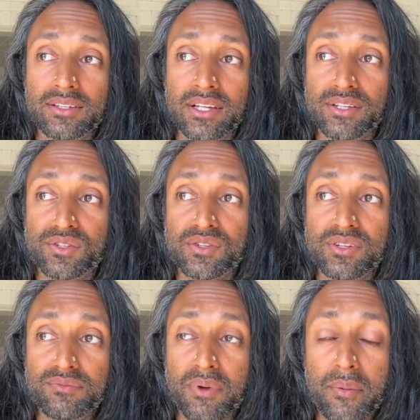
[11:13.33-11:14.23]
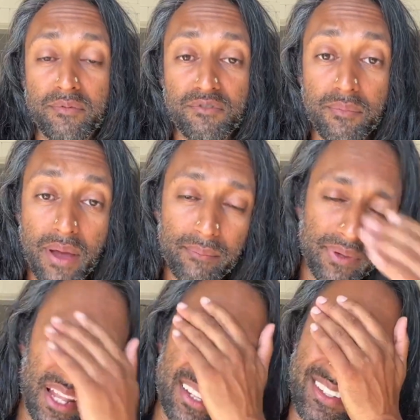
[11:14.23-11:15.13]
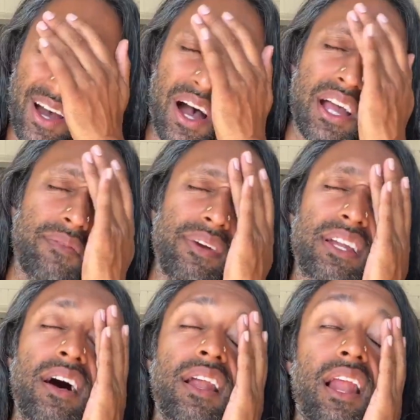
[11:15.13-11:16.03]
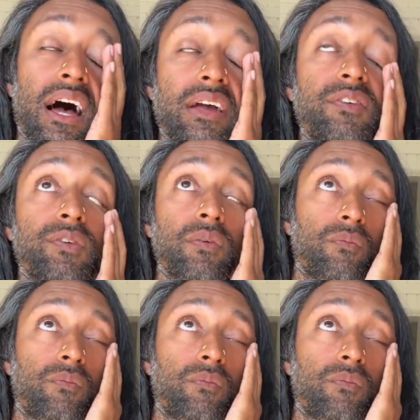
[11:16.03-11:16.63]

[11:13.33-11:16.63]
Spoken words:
They remember that time in our life